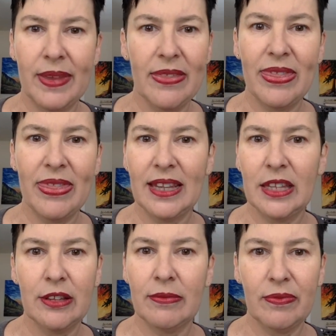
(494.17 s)
in that
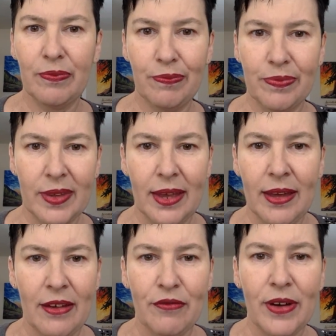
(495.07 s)

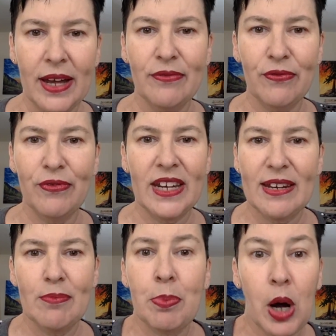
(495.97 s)
fine
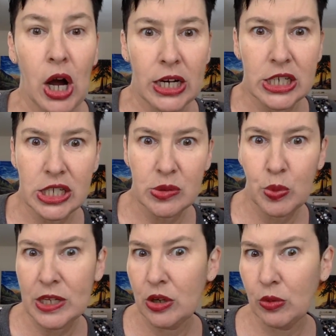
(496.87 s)
fitted box
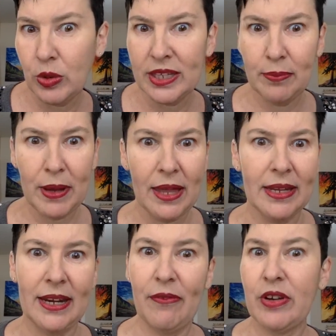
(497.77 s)
when you're with a
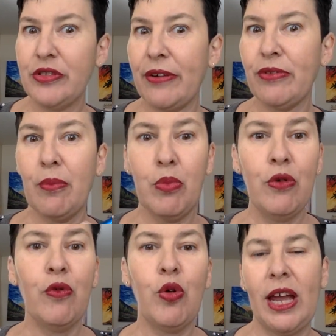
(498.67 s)
palette knife, because you have to
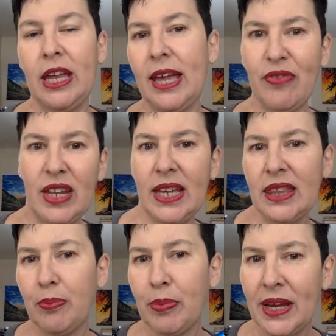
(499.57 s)
move quick. You have to get
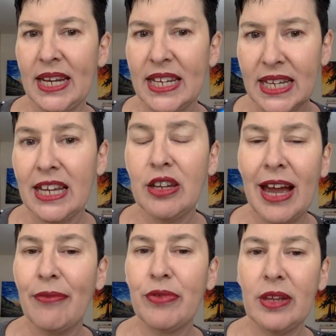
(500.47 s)
the painting done. You
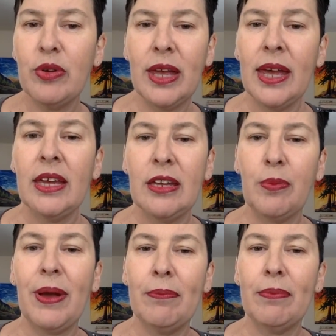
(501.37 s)
have to your
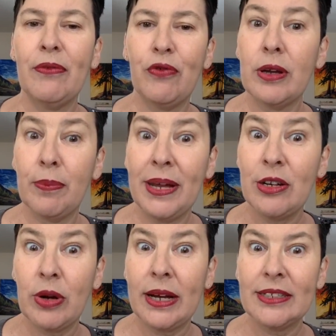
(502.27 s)
paint before your paint
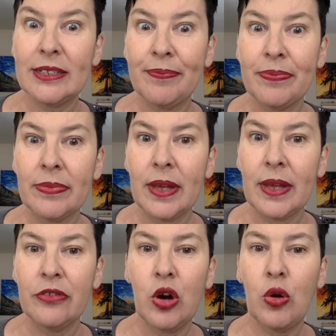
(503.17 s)
dries.
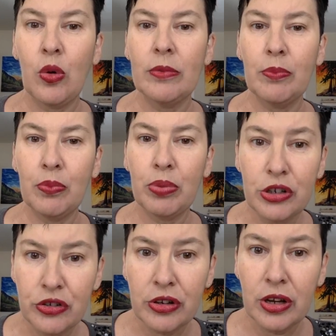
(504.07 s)
So
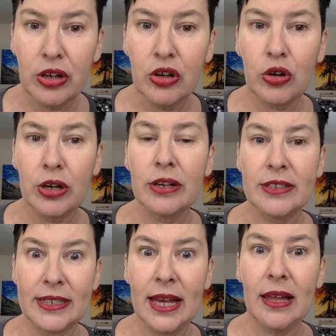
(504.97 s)
push
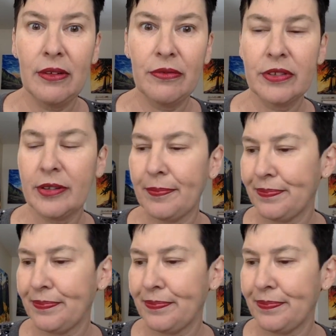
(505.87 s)
yourselves.